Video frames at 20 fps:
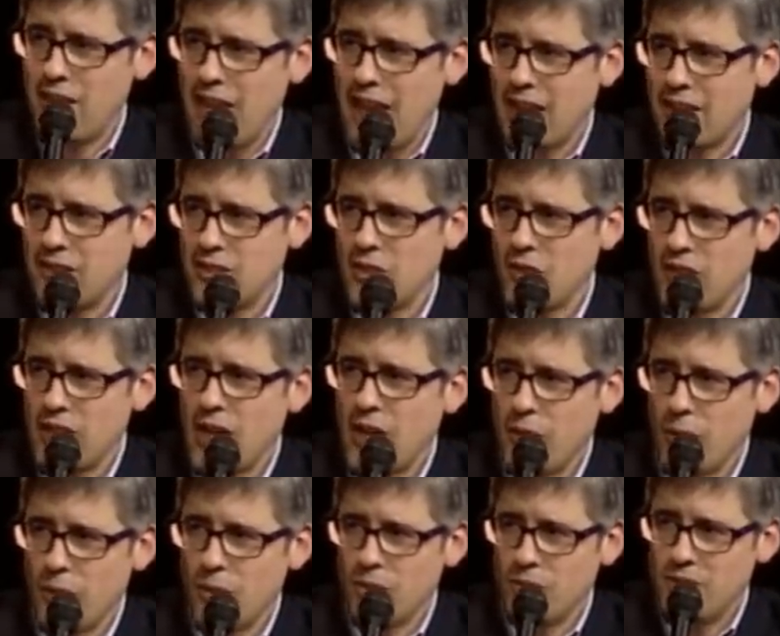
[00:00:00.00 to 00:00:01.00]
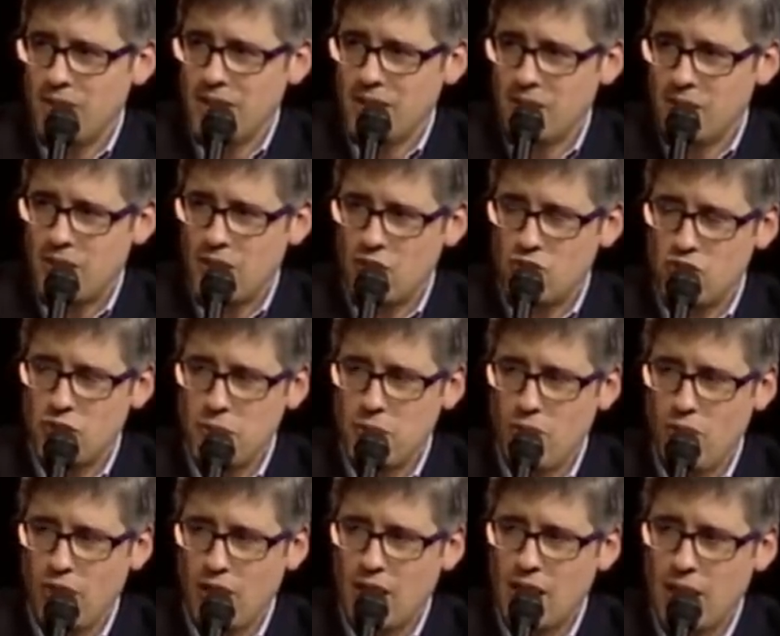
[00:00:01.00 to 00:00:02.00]
exactly to the other, the country
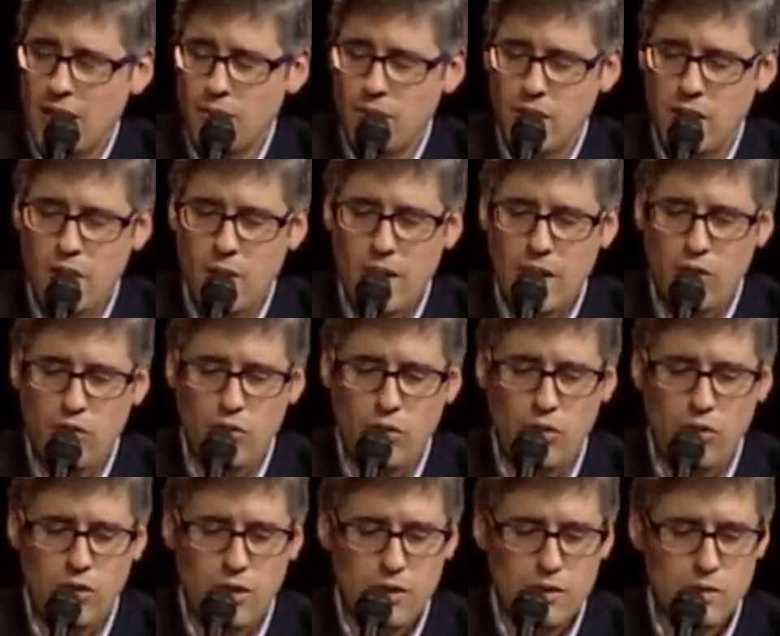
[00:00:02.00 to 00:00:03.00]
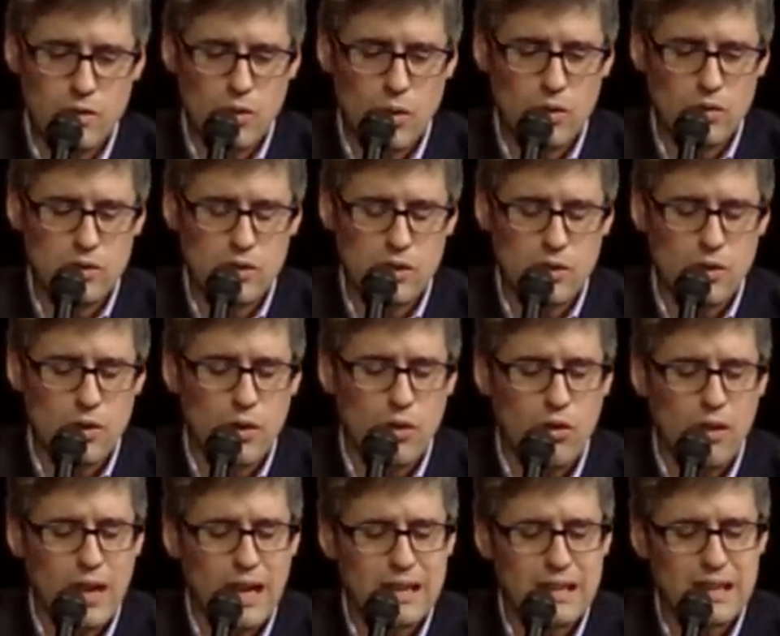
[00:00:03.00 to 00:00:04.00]
music hot video extras to Golden
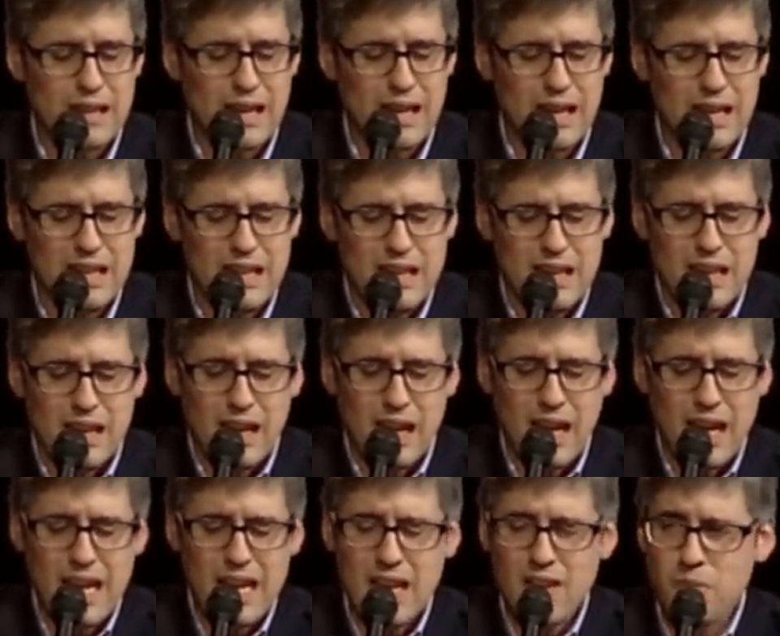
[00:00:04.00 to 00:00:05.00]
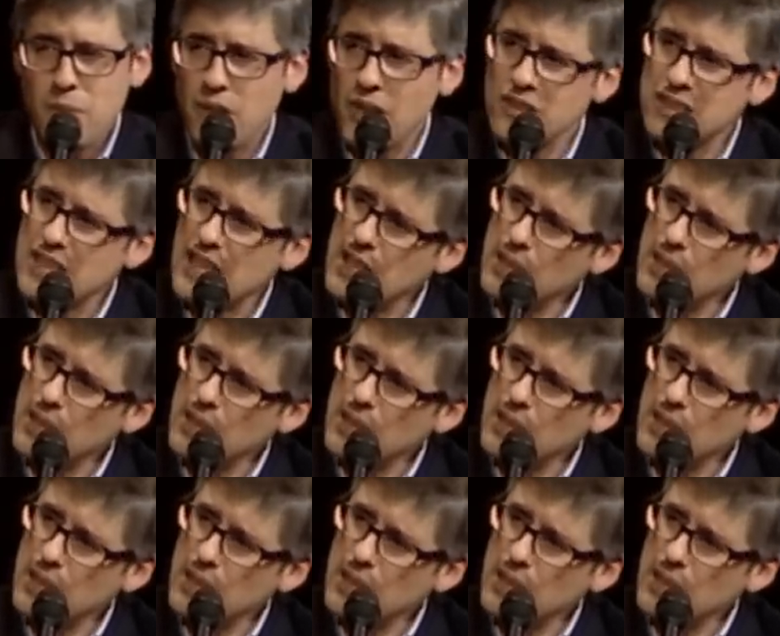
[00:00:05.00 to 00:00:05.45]
Girls. And I've been on